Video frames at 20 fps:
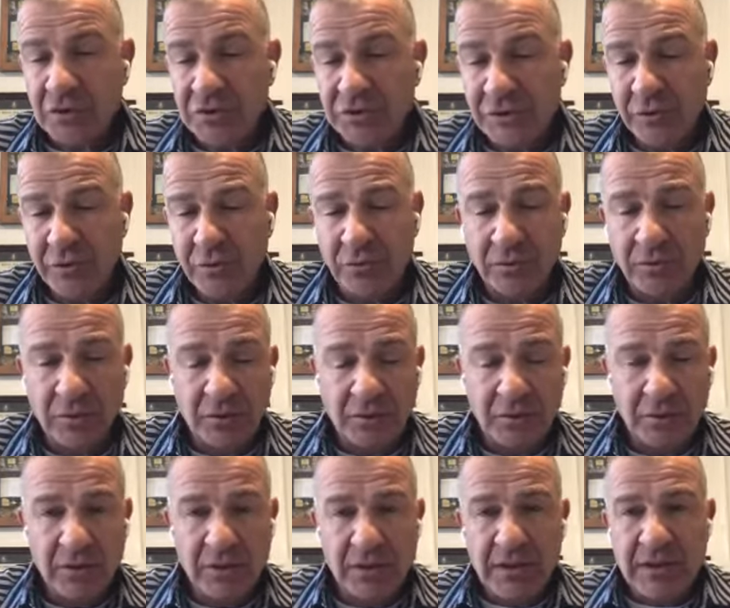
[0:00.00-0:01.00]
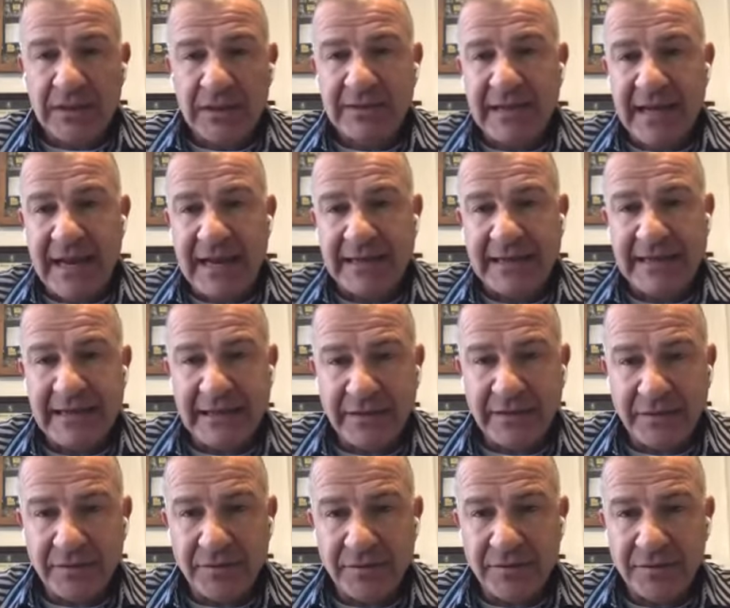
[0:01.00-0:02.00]
tool that he
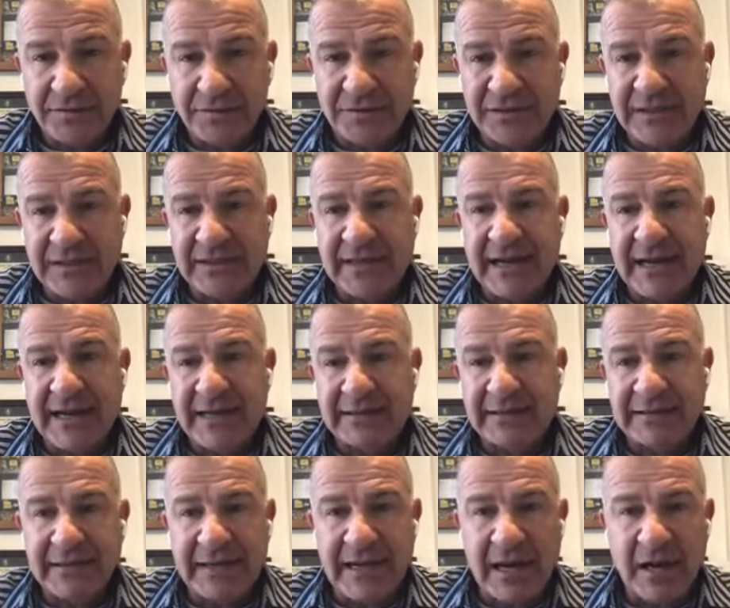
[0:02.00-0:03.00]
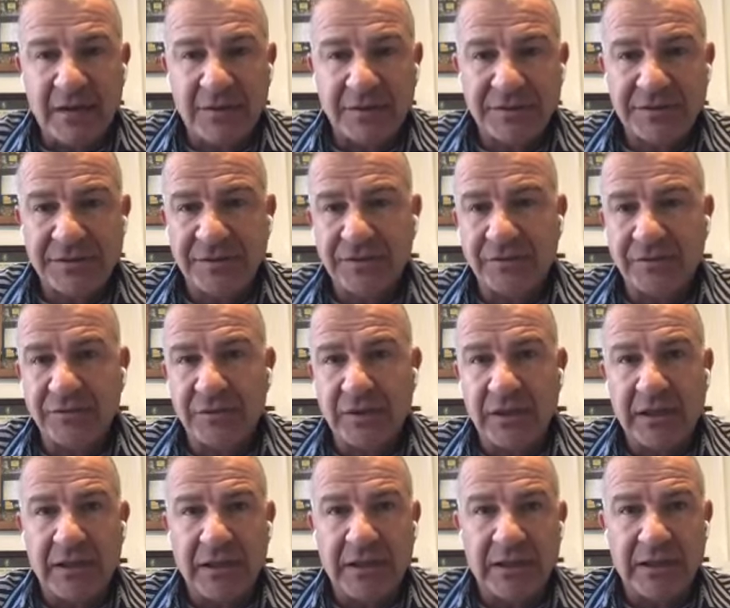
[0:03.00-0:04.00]
used and handed out to
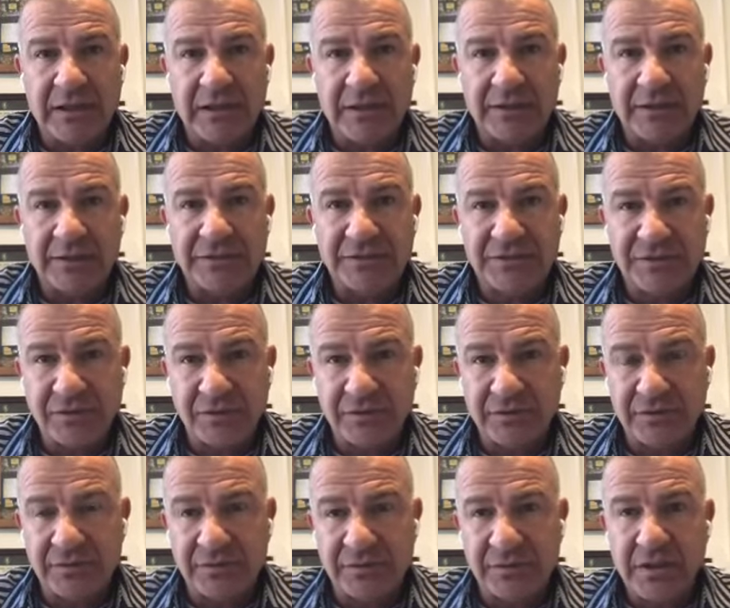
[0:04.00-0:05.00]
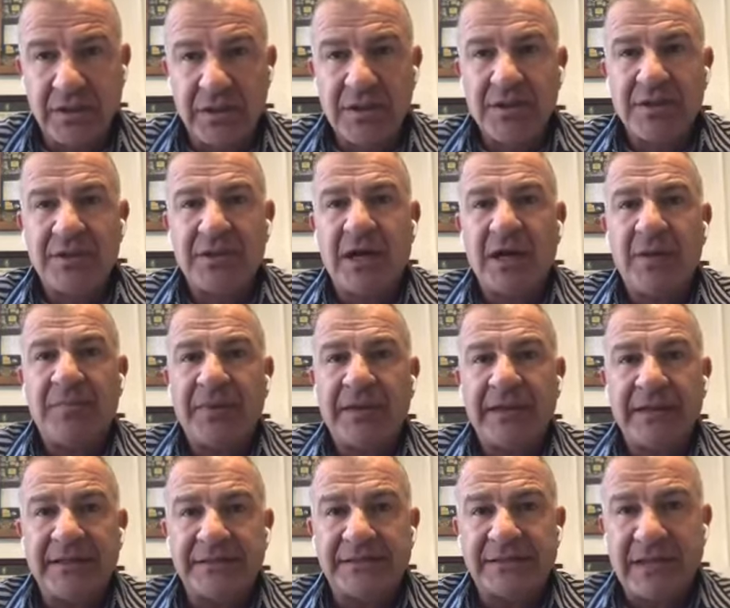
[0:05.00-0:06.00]
uh, certain
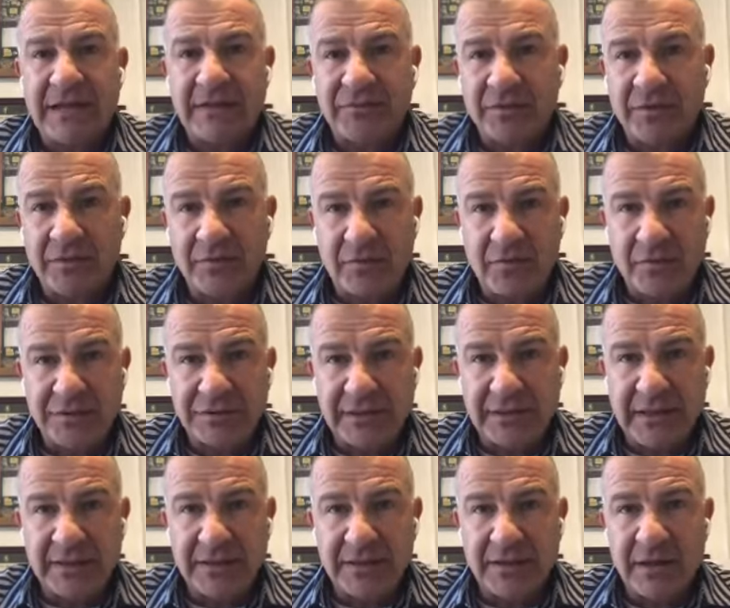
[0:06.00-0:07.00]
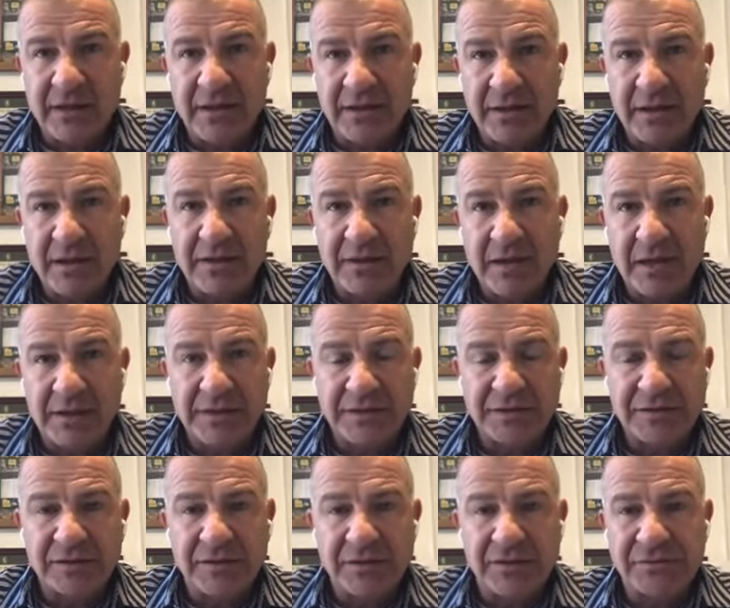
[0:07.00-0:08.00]
companies after, of course, they got a, a, a
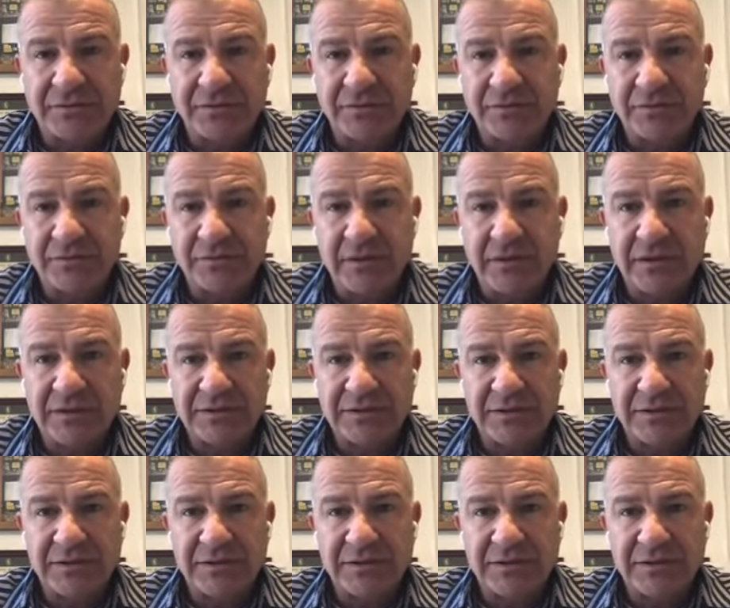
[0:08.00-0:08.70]
non-disclosure. Uh,